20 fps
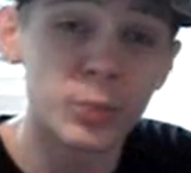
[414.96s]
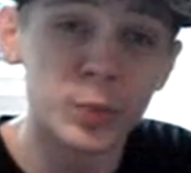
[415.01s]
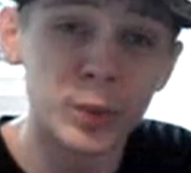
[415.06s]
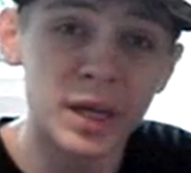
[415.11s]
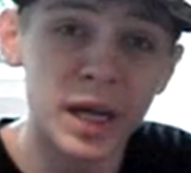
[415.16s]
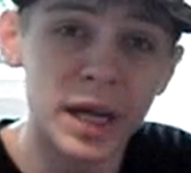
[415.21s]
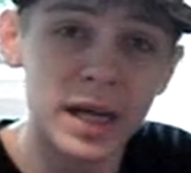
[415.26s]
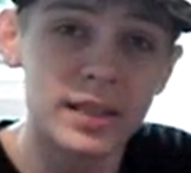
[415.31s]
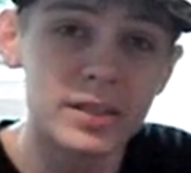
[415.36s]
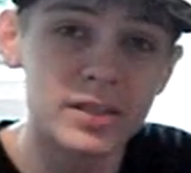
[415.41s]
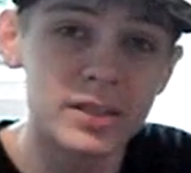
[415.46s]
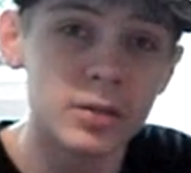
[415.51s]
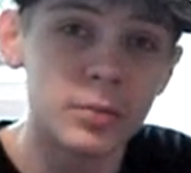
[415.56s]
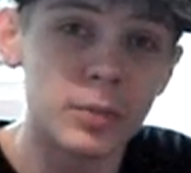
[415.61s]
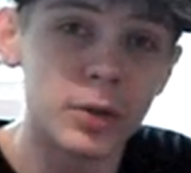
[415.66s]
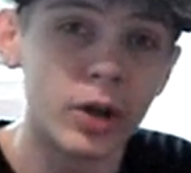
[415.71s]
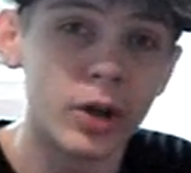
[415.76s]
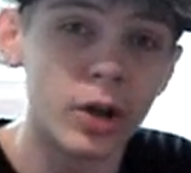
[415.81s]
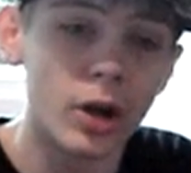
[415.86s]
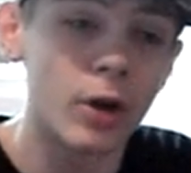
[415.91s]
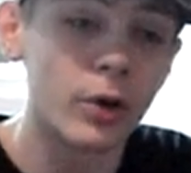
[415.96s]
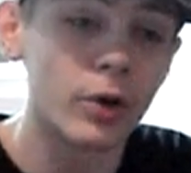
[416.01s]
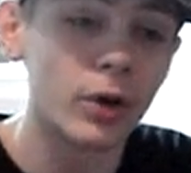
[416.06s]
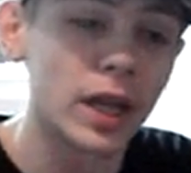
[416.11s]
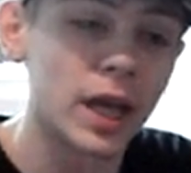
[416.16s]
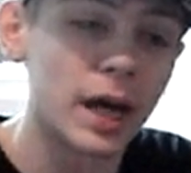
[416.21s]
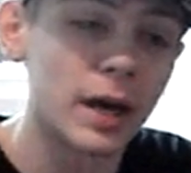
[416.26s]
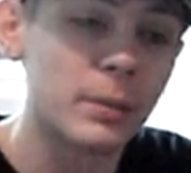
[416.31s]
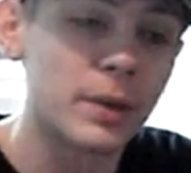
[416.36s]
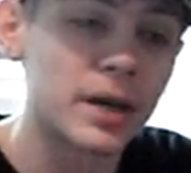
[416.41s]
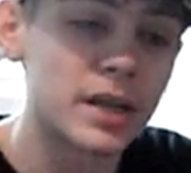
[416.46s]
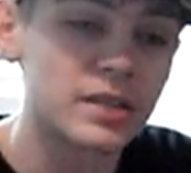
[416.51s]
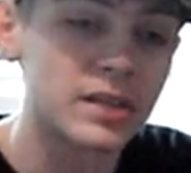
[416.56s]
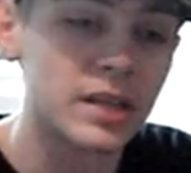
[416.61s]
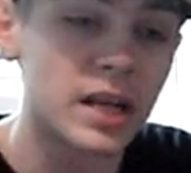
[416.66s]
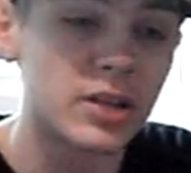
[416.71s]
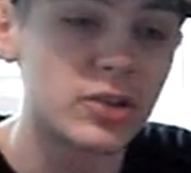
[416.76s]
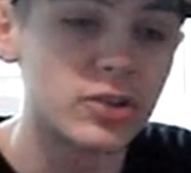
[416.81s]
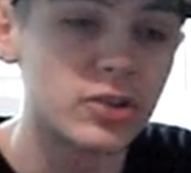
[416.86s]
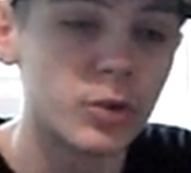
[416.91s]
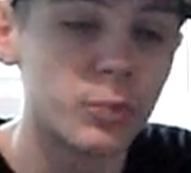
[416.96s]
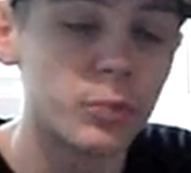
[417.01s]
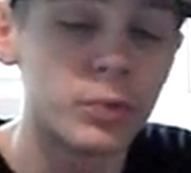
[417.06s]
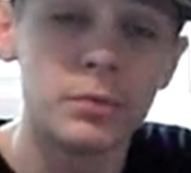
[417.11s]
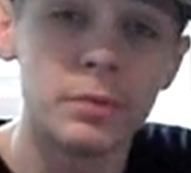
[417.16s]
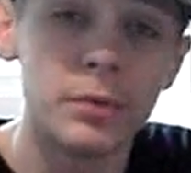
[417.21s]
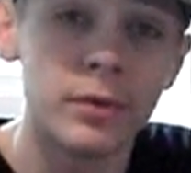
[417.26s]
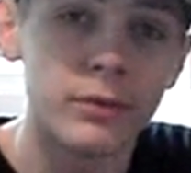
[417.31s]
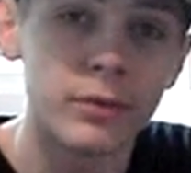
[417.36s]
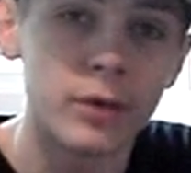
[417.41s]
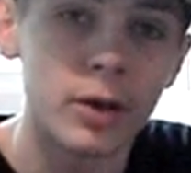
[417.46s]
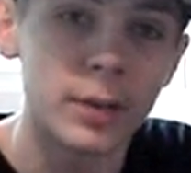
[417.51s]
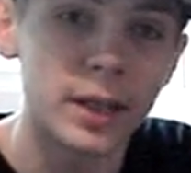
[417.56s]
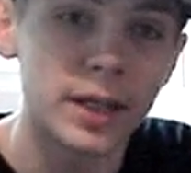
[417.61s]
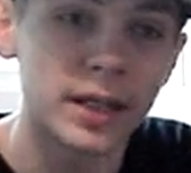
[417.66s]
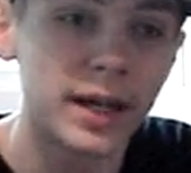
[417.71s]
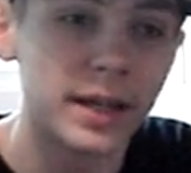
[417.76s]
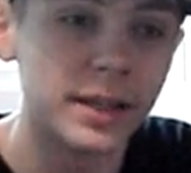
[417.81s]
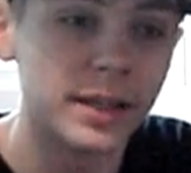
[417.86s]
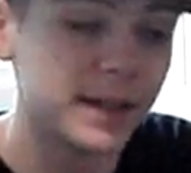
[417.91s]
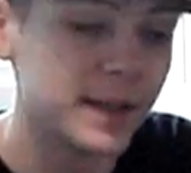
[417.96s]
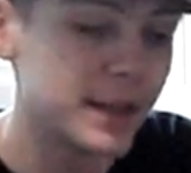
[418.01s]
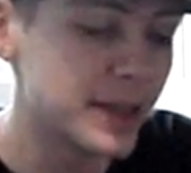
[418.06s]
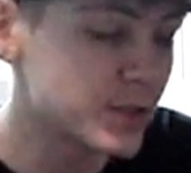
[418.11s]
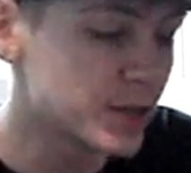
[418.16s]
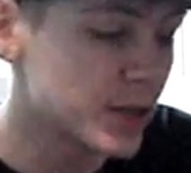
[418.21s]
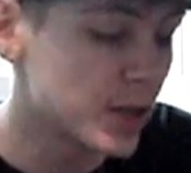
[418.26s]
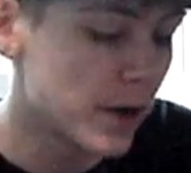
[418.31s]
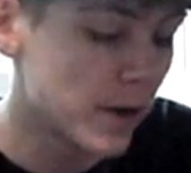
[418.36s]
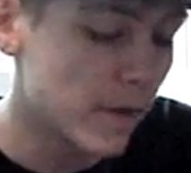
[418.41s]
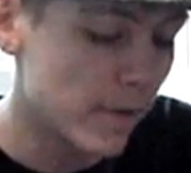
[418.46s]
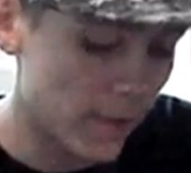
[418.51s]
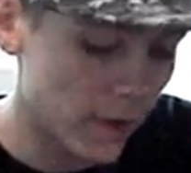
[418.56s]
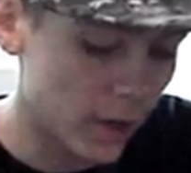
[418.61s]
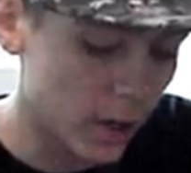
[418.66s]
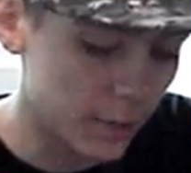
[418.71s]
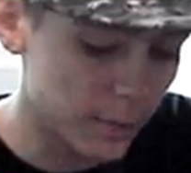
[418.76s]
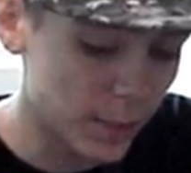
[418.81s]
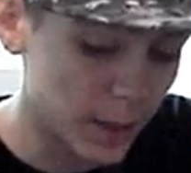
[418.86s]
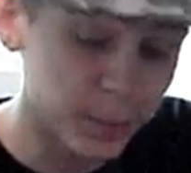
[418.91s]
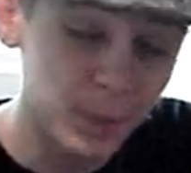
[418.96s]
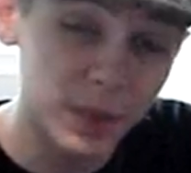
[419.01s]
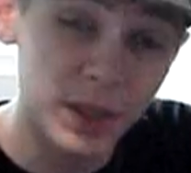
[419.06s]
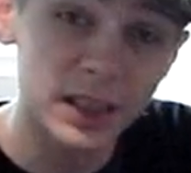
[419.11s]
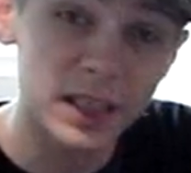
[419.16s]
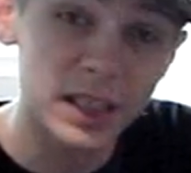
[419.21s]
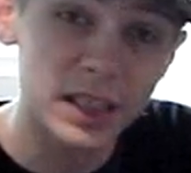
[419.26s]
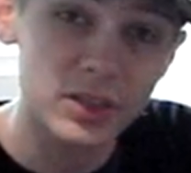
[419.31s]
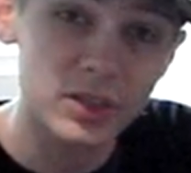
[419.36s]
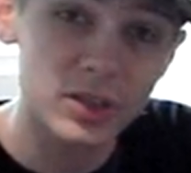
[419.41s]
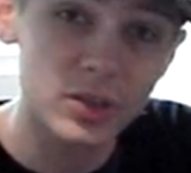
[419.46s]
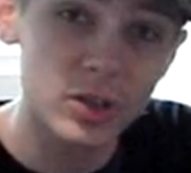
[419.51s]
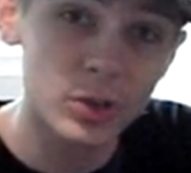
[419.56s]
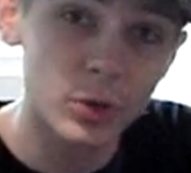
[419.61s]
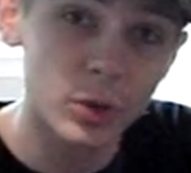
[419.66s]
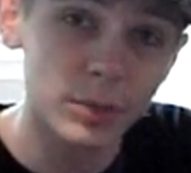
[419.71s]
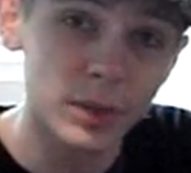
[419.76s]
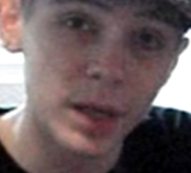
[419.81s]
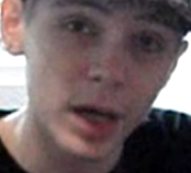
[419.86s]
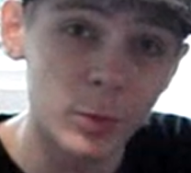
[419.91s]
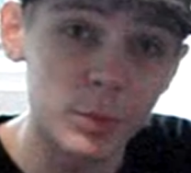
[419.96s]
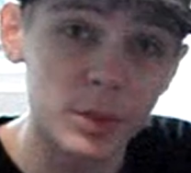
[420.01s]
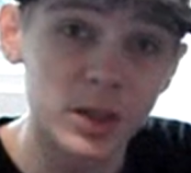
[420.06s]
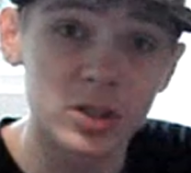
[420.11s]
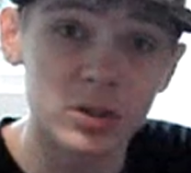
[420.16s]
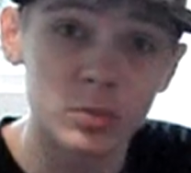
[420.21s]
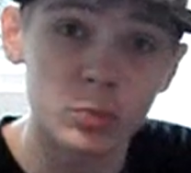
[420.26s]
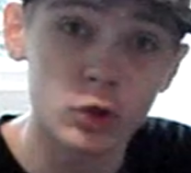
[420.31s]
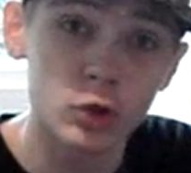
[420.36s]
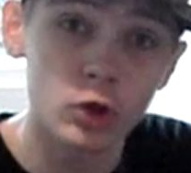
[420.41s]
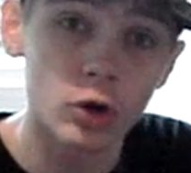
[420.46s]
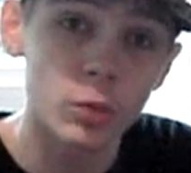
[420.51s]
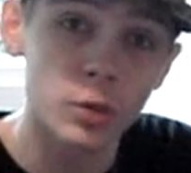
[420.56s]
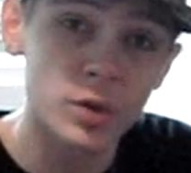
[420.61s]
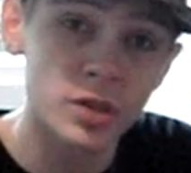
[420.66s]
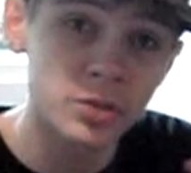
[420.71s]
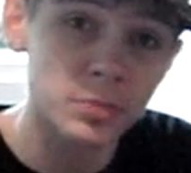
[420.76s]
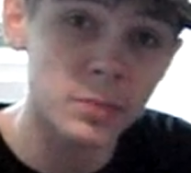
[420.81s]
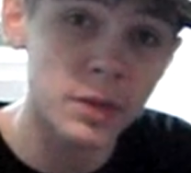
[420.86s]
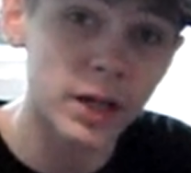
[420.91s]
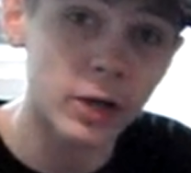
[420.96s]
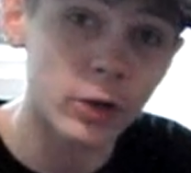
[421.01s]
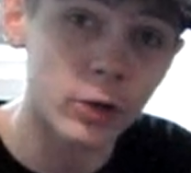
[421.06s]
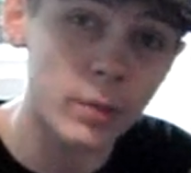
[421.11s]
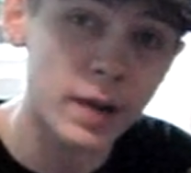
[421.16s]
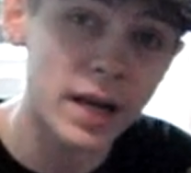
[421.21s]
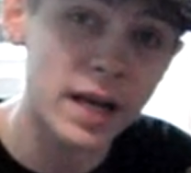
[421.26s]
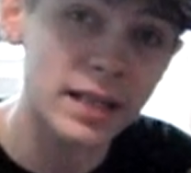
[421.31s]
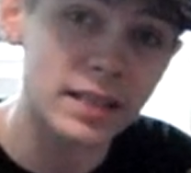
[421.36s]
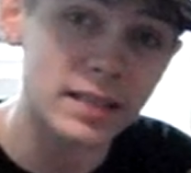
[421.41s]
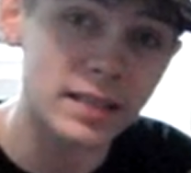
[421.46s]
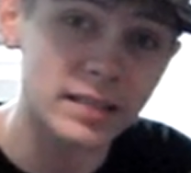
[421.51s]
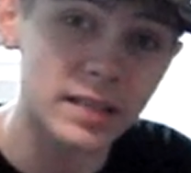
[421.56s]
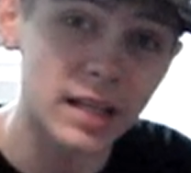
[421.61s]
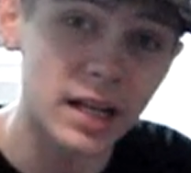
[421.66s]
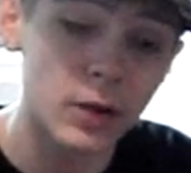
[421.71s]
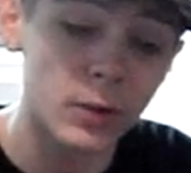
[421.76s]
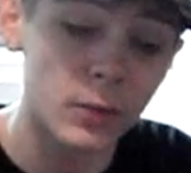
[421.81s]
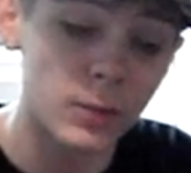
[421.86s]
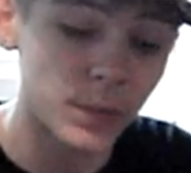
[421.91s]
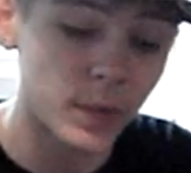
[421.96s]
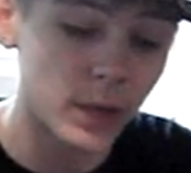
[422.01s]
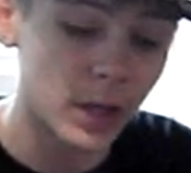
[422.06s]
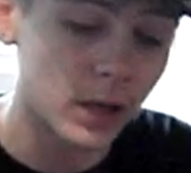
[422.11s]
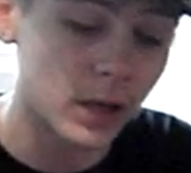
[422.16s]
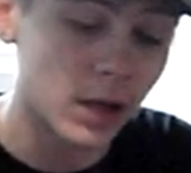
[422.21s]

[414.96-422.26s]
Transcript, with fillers: up and getting into the modern horror line by Sideshow, premium format line that is, I picked these two up now because I'm sure once Michael Myers is out,